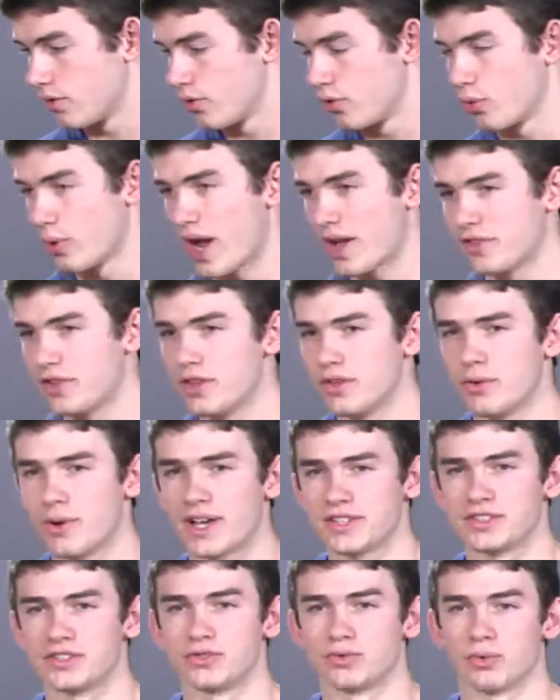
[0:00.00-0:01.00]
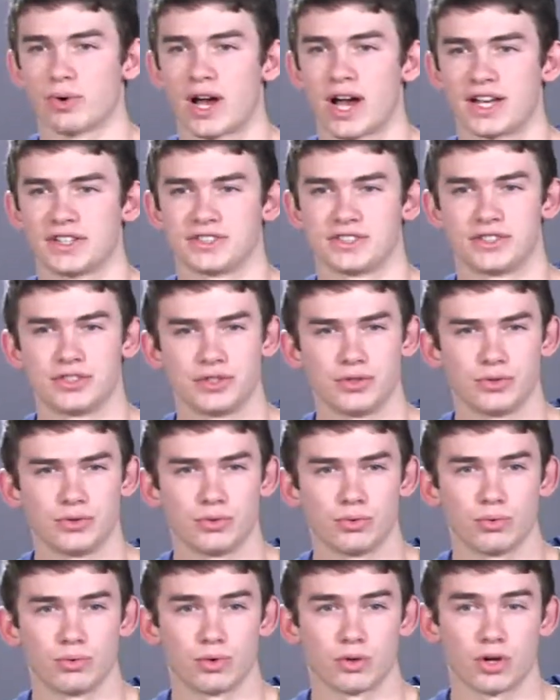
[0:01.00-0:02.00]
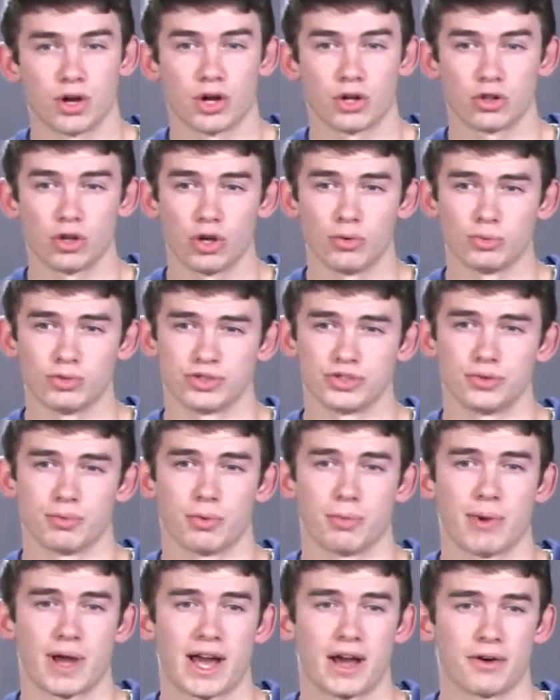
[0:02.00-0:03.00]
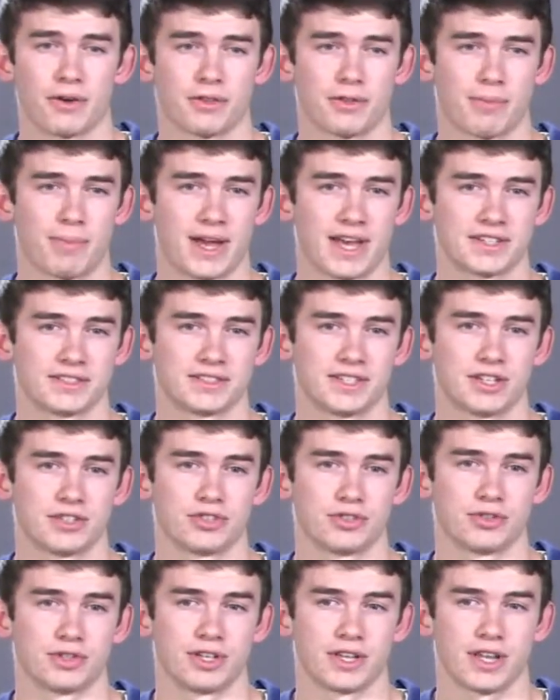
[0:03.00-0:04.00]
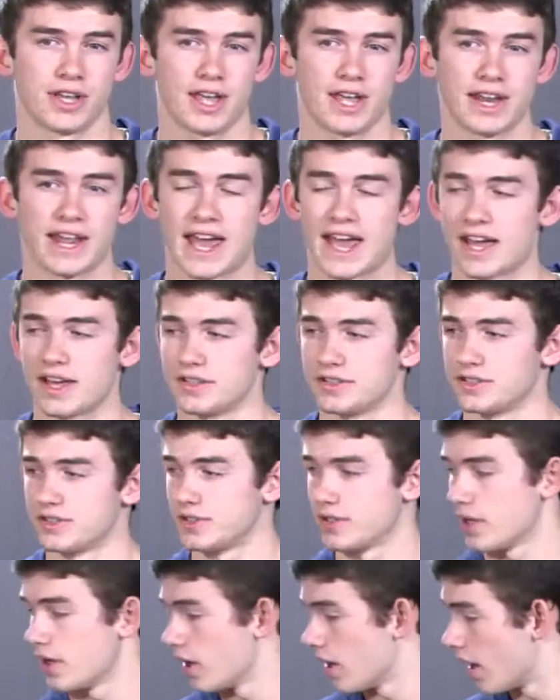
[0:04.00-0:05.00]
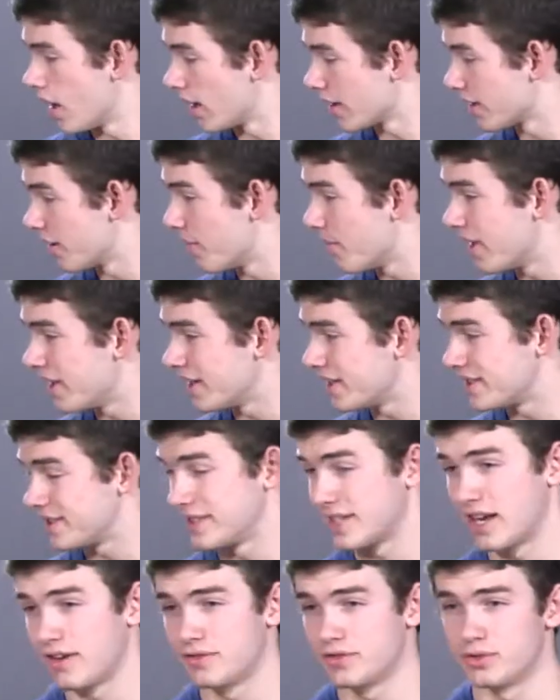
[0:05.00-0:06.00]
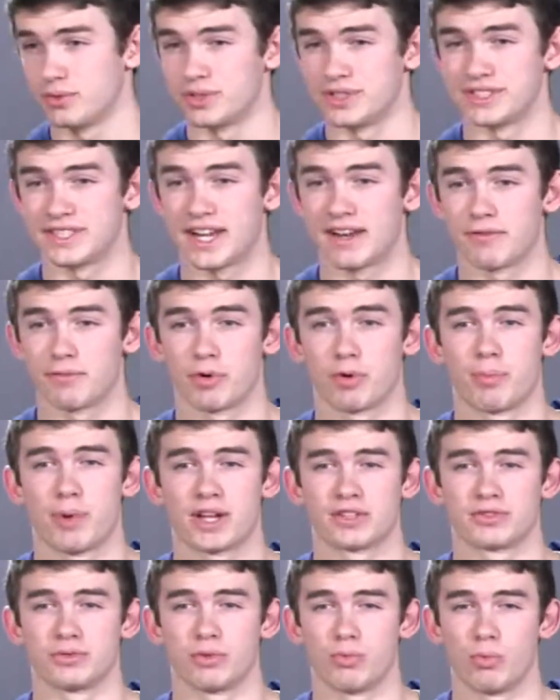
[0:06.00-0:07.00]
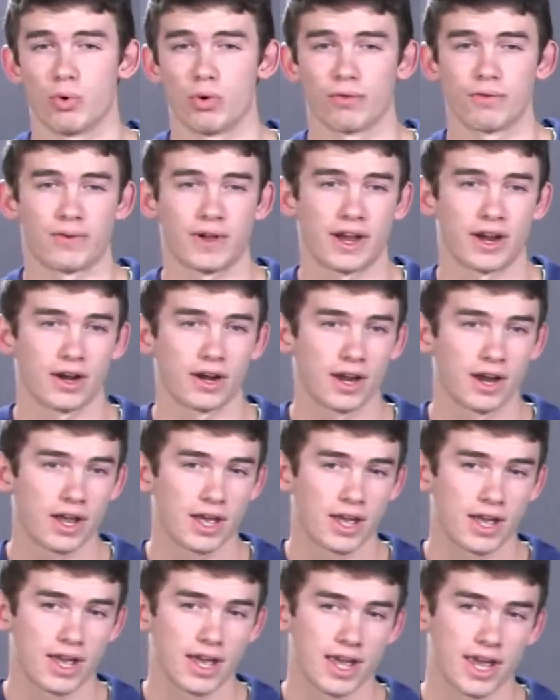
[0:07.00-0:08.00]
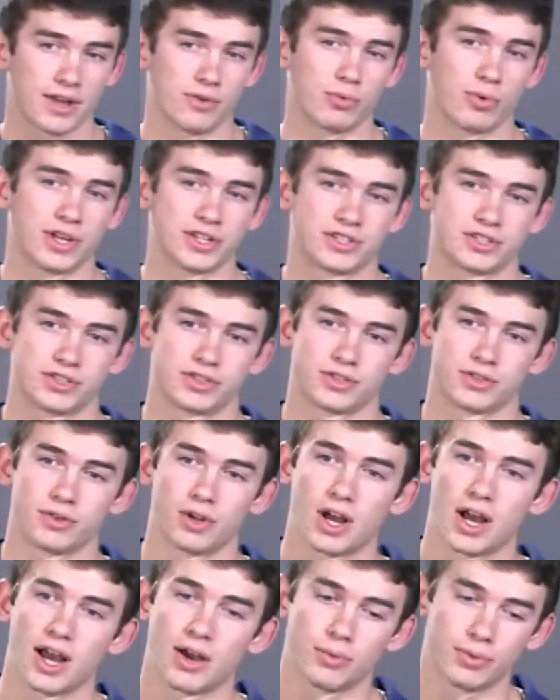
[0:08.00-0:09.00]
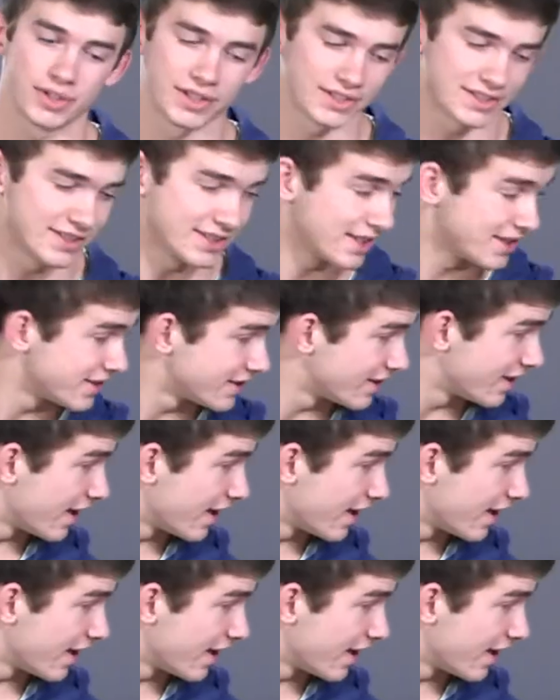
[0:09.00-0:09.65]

Throughout the U.S.'s rise to a global superpower in the past century, it has committed itself to a state of perpetual warfare in which we exist